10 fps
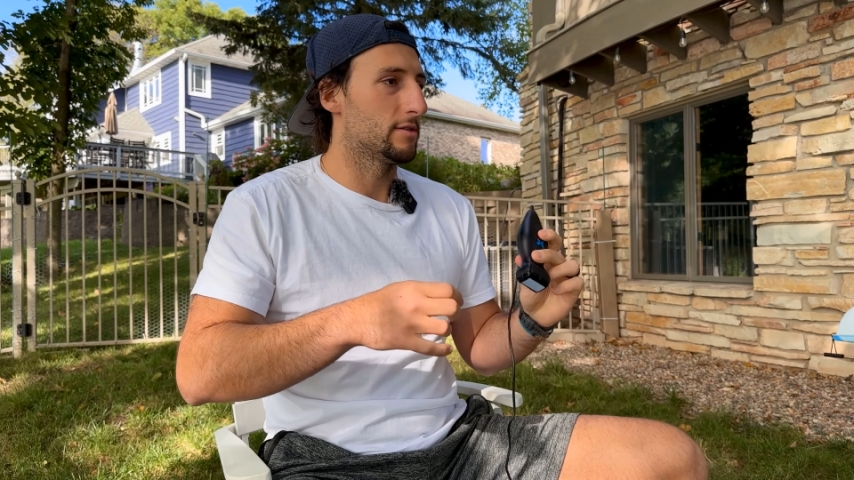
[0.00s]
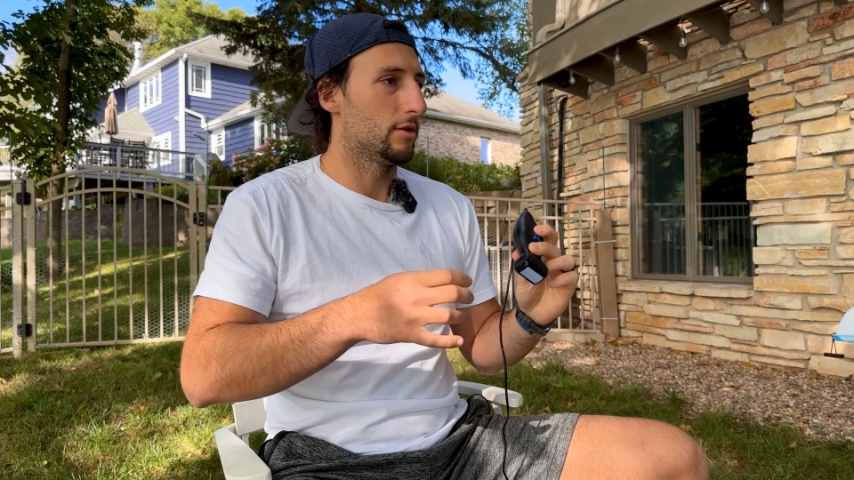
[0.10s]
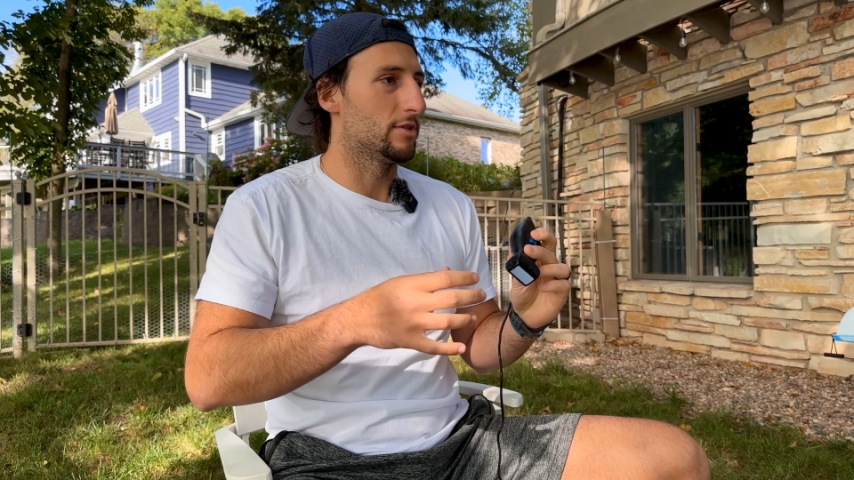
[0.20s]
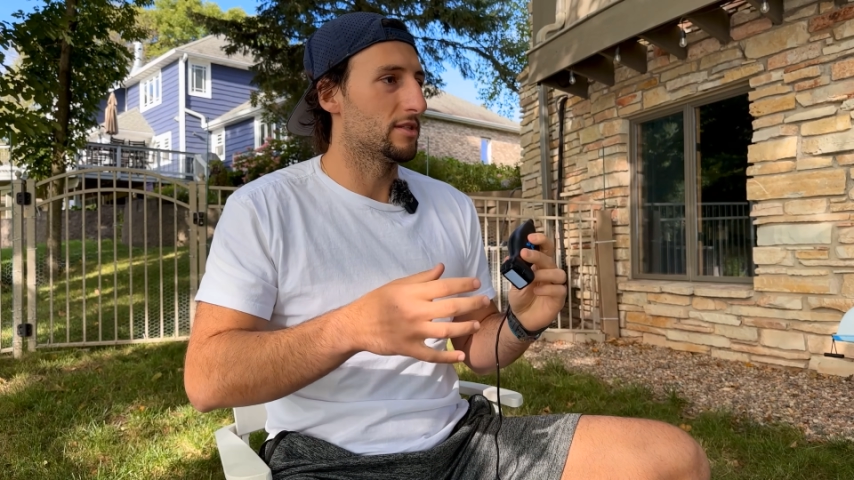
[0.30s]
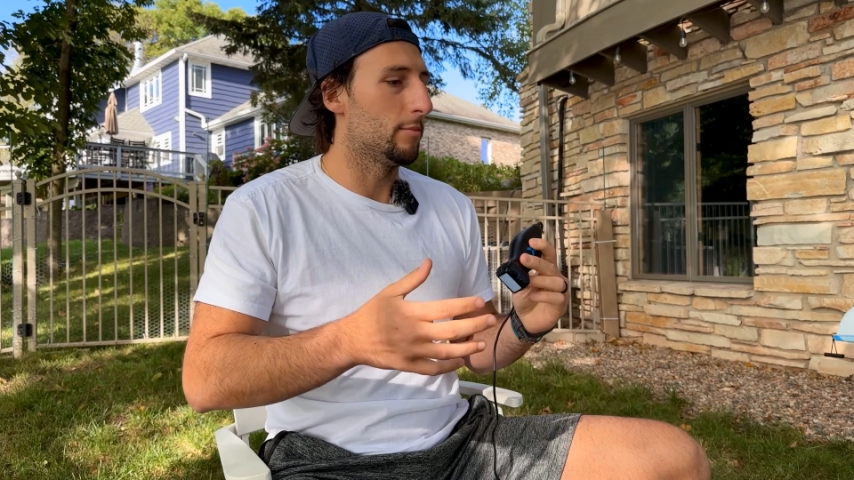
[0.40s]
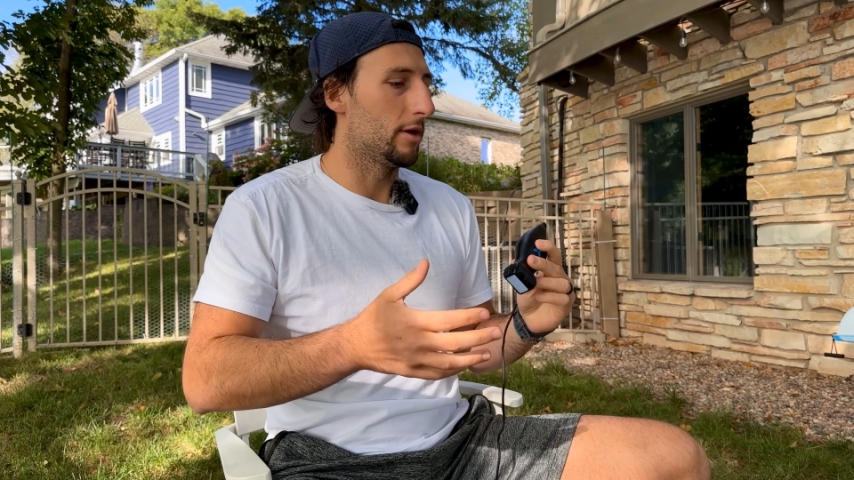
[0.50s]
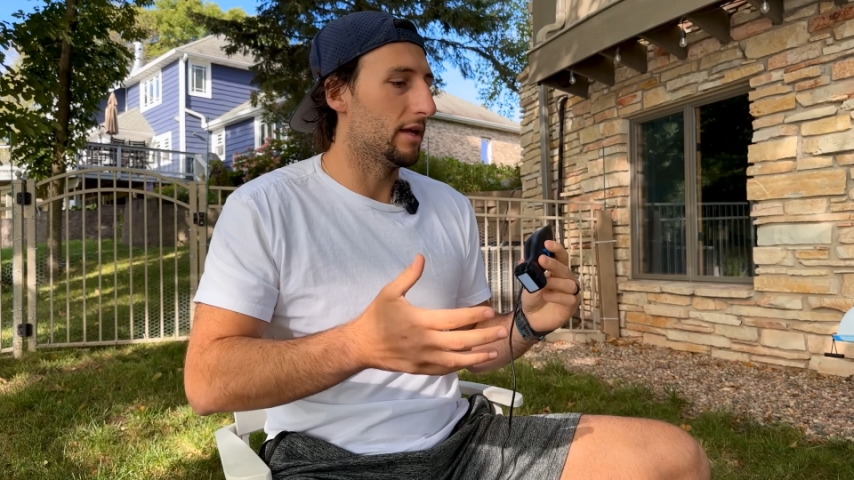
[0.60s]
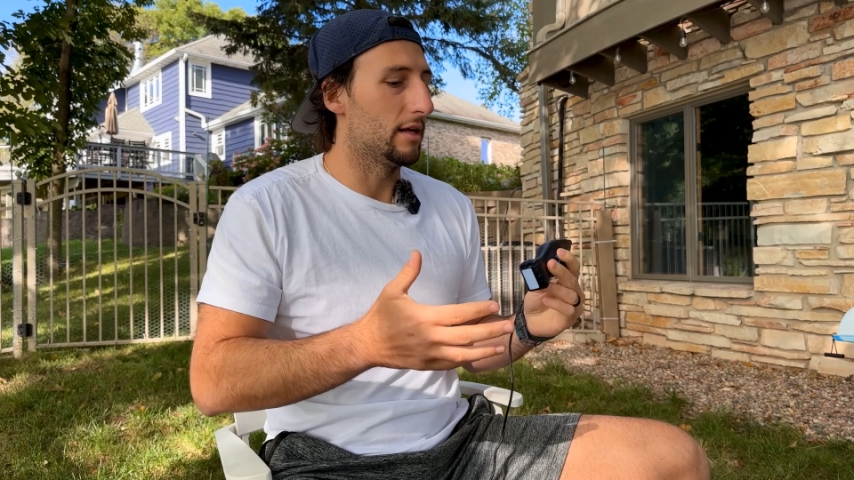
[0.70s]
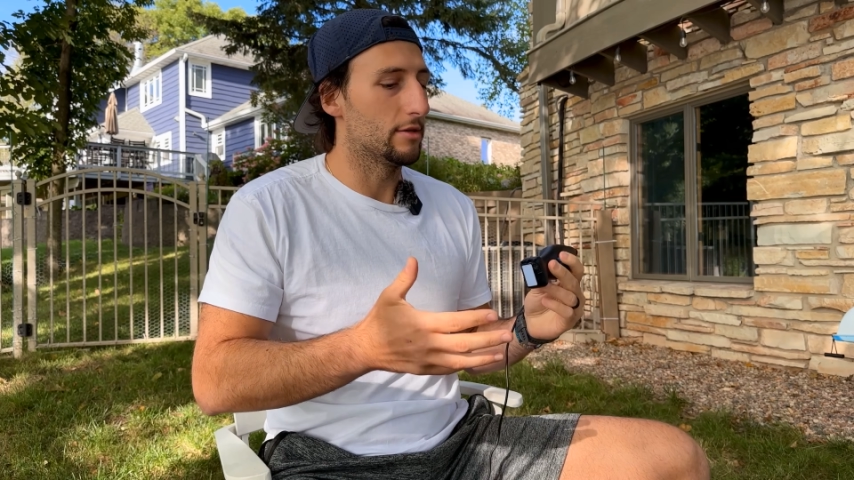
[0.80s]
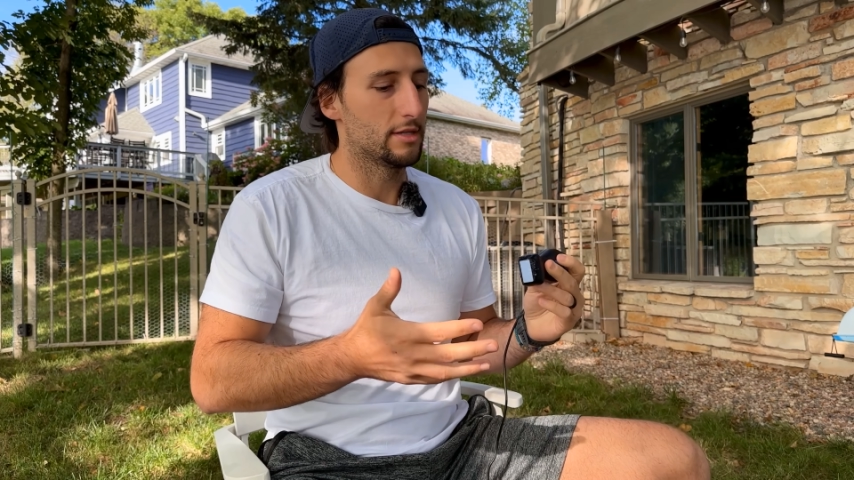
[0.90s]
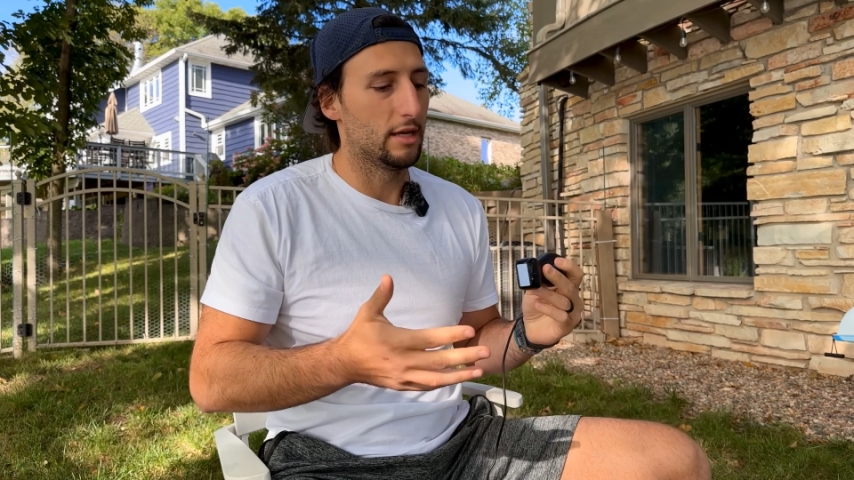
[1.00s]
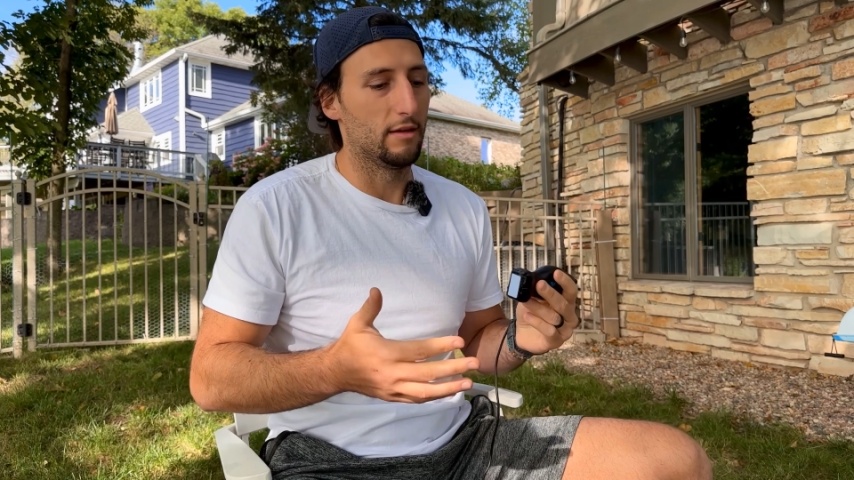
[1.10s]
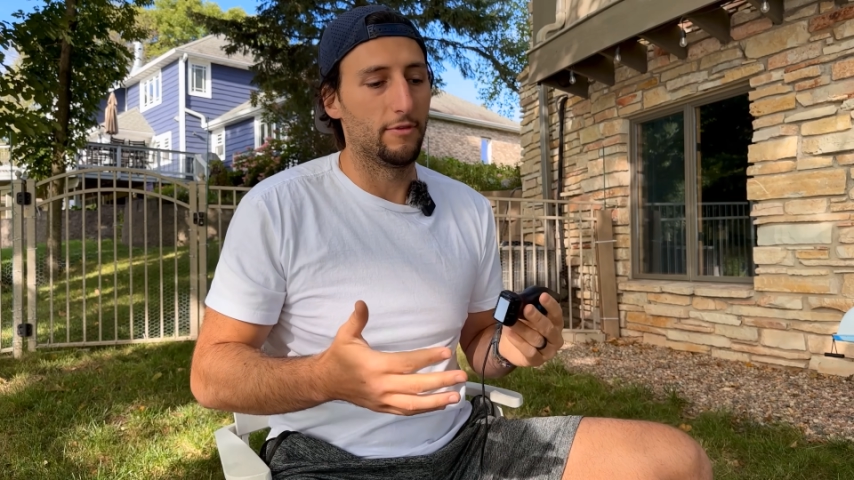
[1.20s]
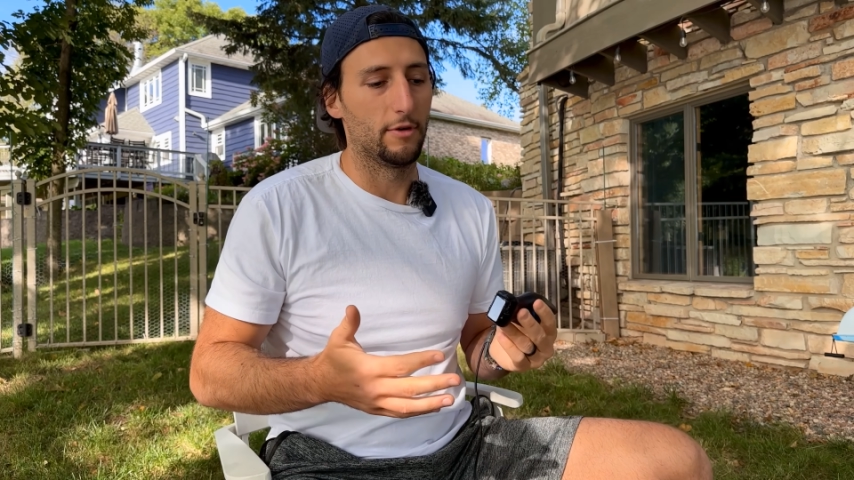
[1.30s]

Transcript: So somebody else, if